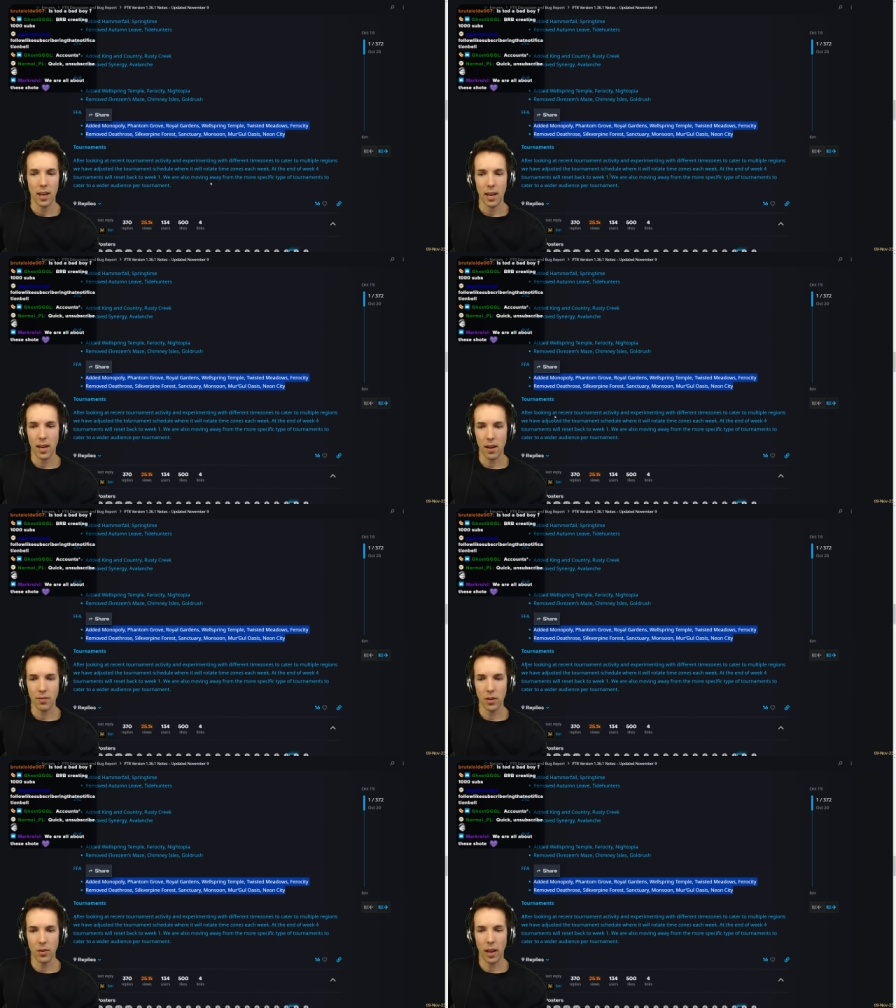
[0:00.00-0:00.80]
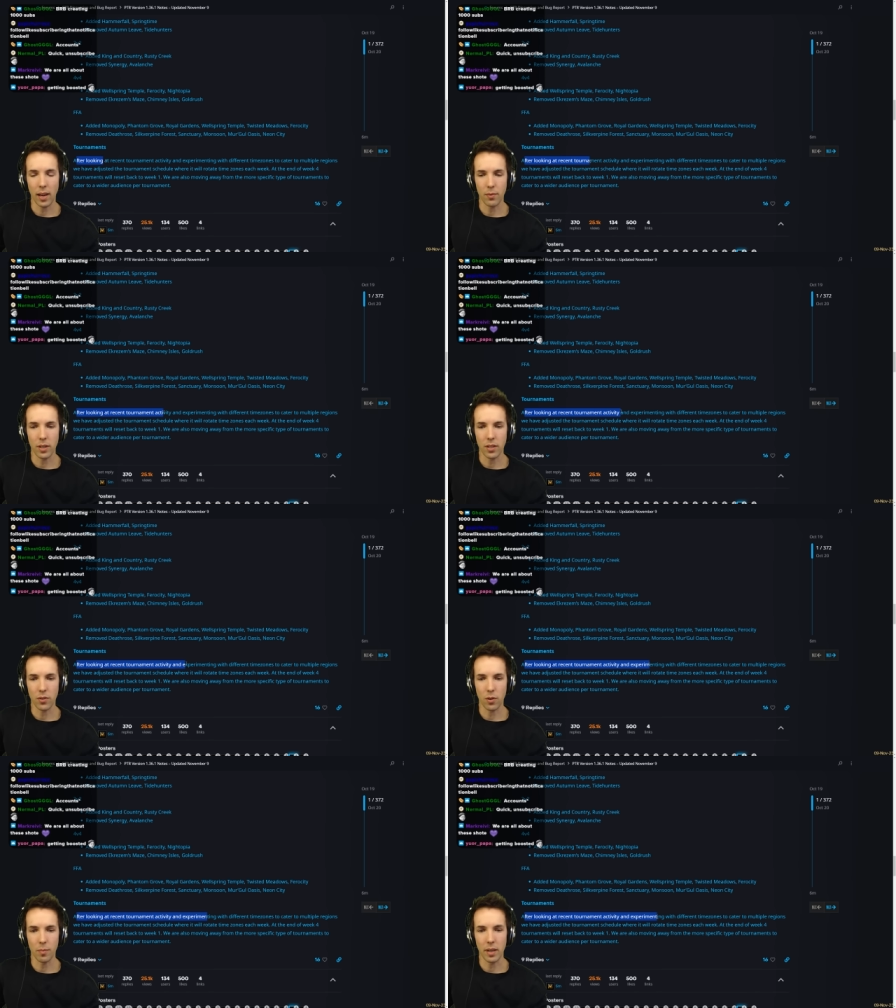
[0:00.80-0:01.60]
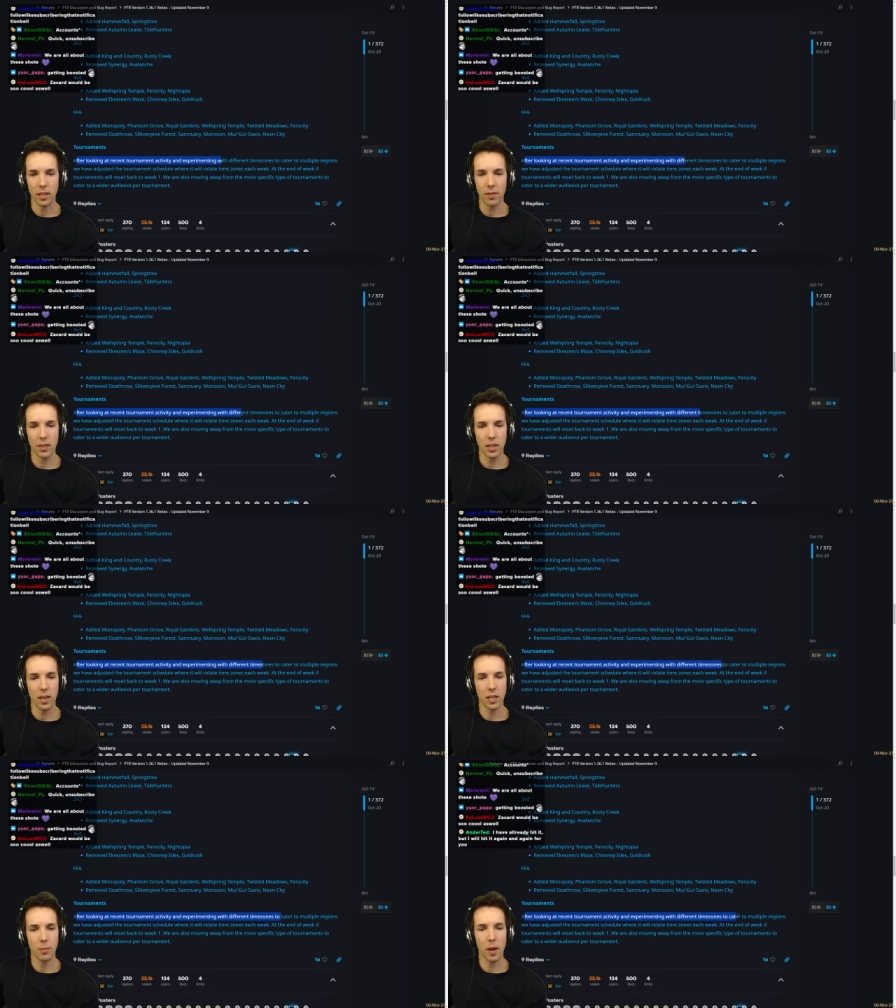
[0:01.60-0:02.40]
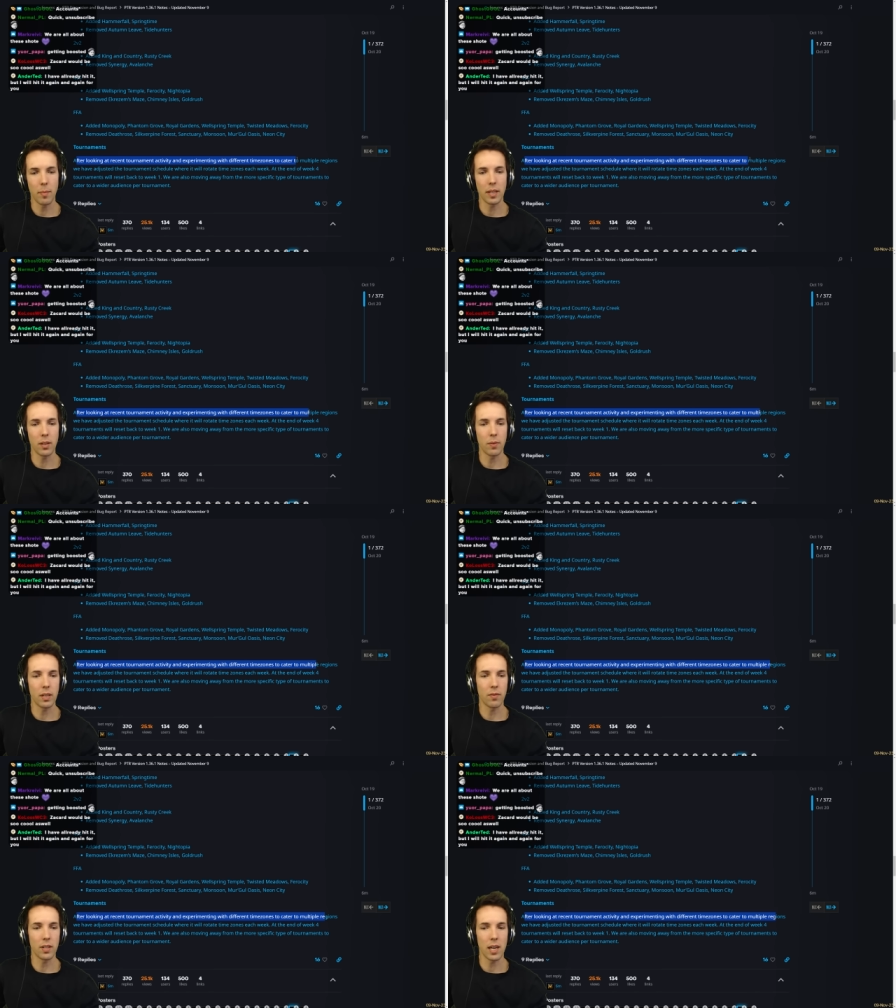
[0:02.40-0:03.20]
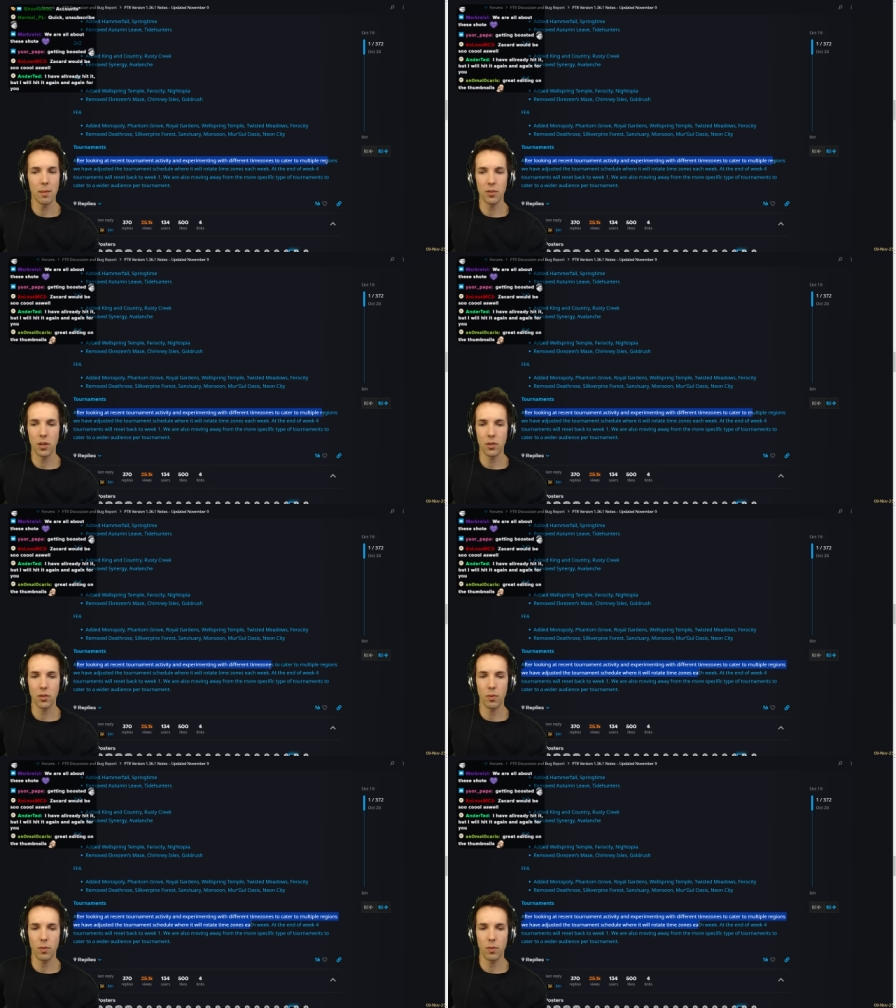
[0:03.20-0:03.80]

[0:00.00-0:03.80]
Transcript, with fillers: and after looking at recent tournament activity and experimenting with different time zones,